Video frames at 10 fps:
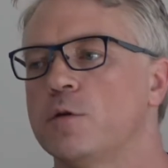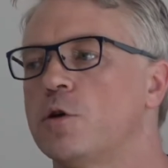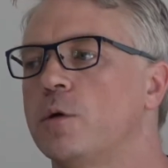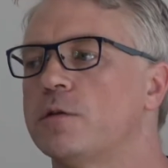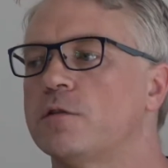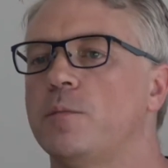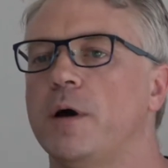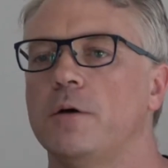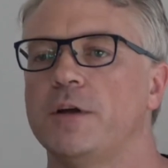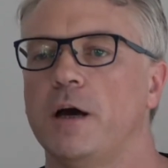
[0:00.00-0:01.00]
were jokes
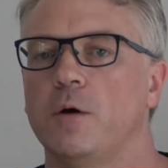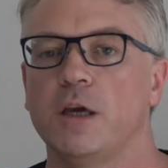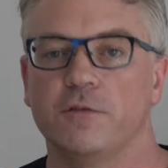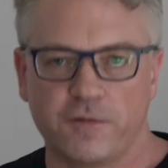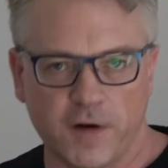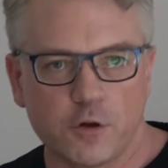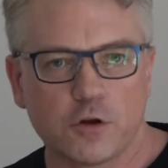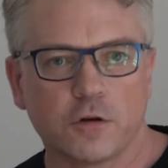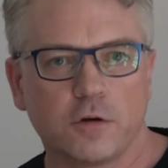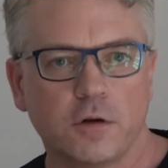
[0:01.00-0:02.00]
about how
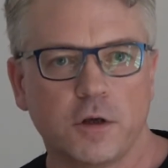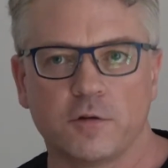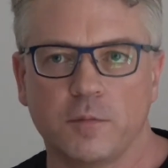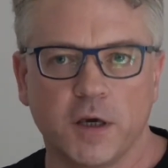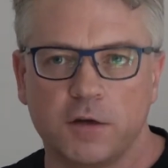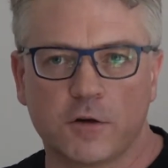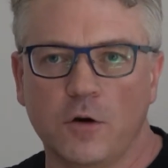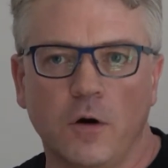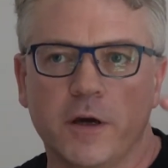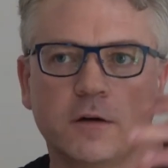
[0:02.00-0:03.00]
inflation had made
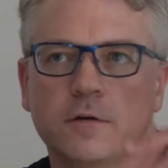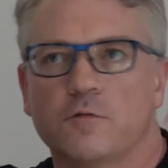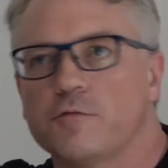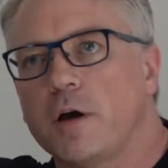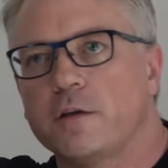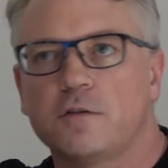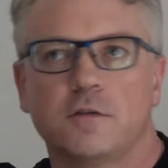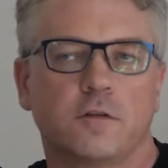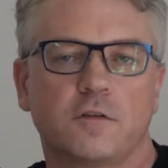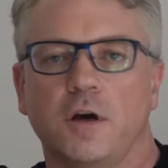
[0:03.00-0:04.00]
coins rise
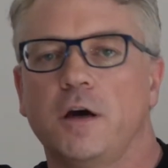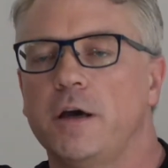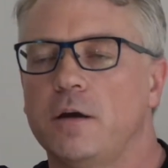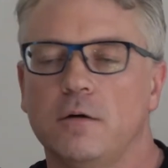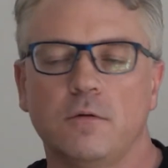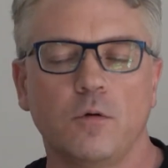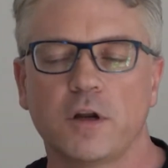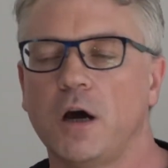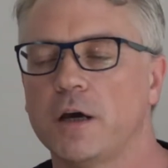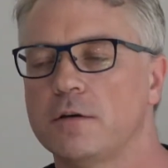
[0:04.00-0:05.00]
to the sky, or all
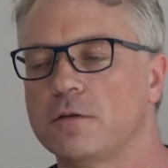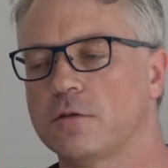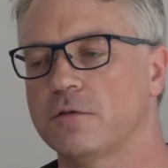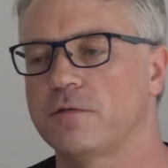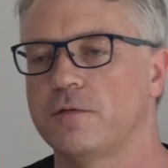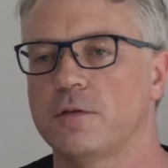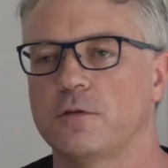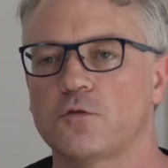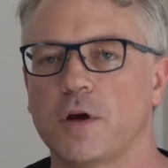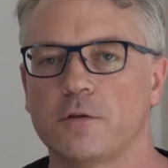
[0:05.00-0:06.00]
kinds of
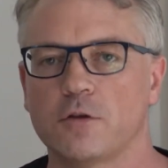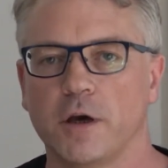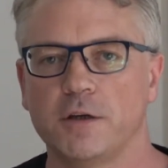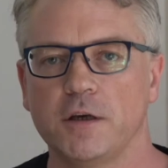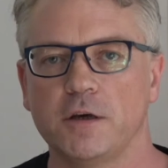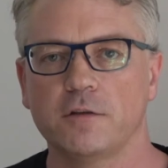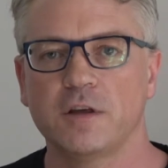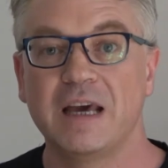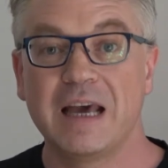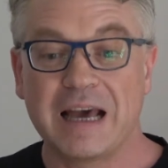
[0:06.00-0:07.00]
strange
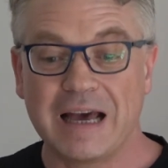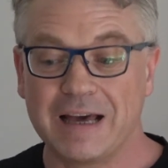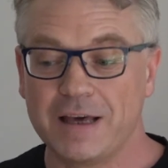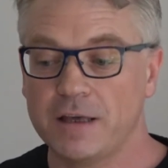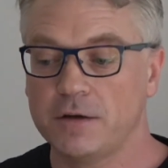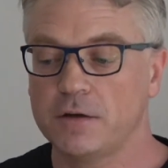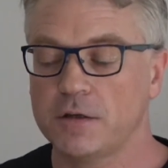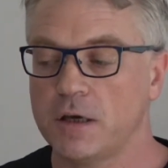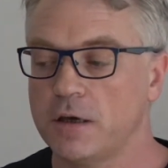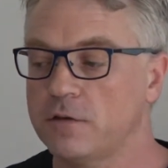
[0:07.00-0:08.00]
ideas. And
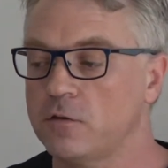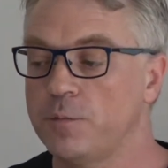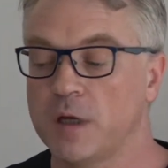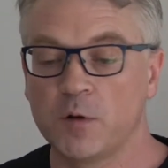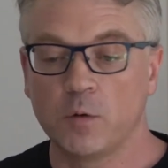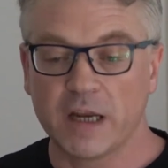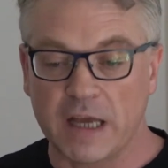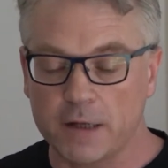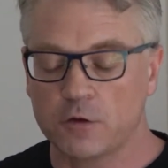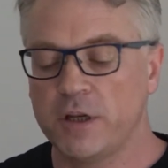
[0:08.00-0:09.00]
so people were
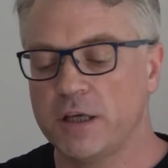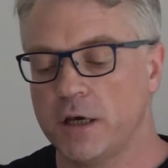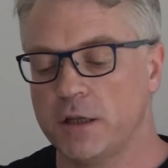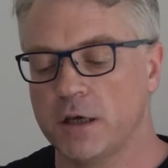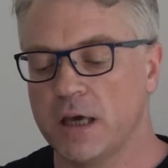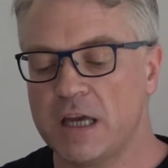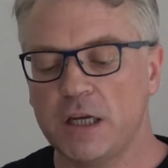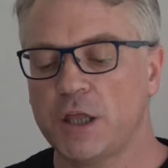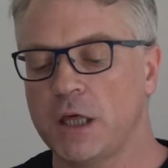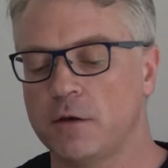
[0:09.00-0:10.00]
actually getting
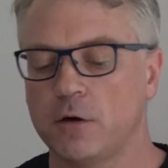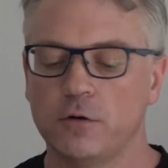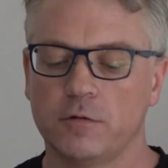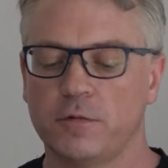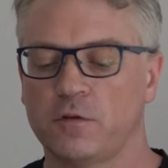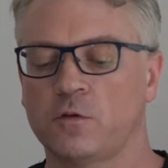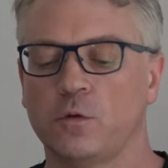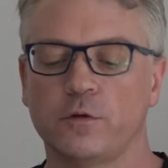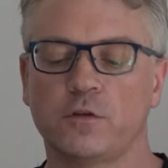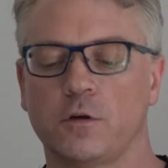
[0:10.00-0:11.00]
anything that looked
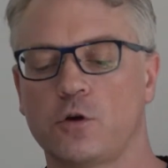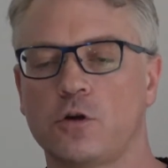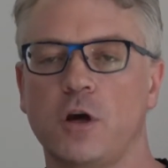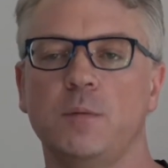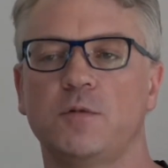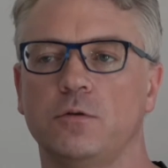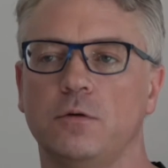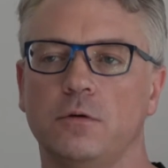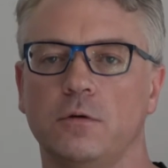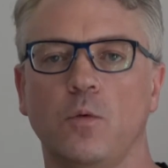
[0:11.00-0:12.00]
saucer-shaped
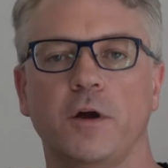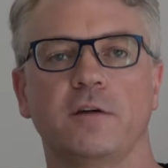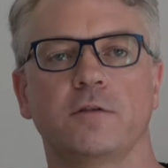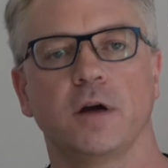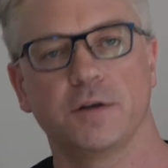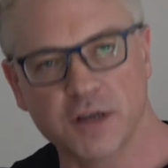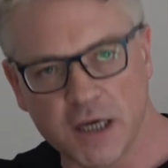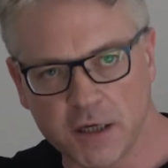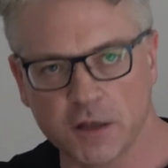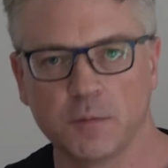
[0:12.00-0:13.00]
or whatever and
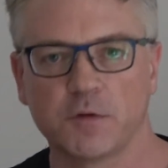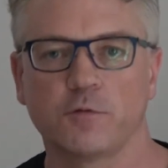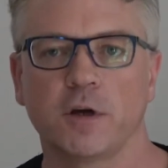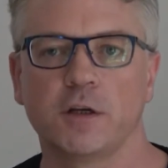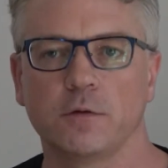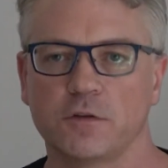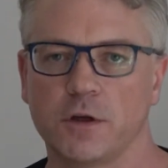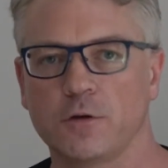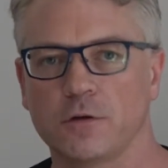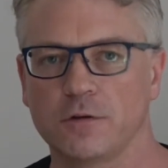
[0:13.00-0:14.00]
taking them to radio
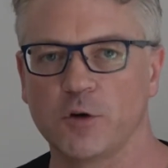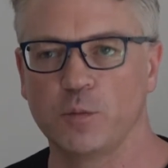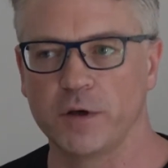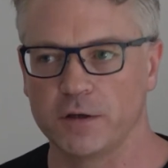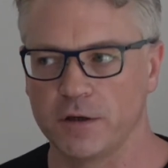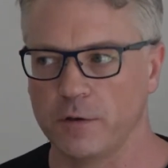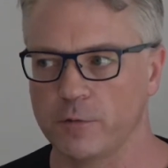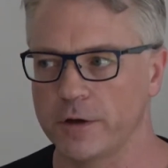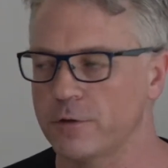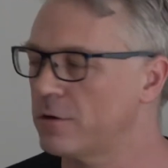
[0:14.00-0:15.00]
stations hoping to get
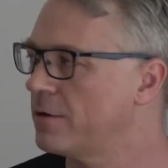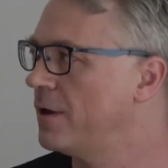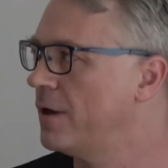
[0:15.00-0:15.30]
rich.